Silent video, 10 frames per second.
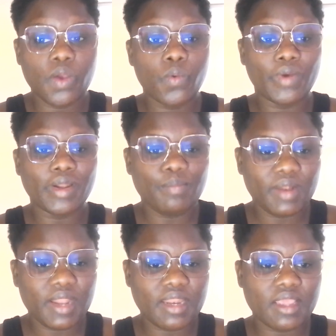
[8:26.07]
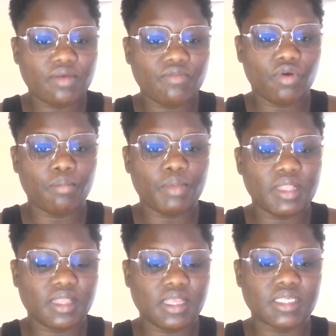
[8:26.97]
when planning for
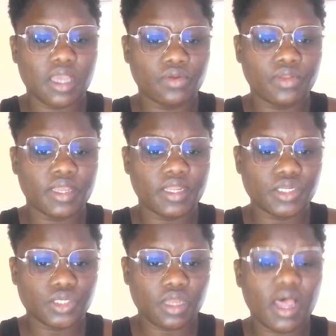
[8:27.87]
maintenance outages.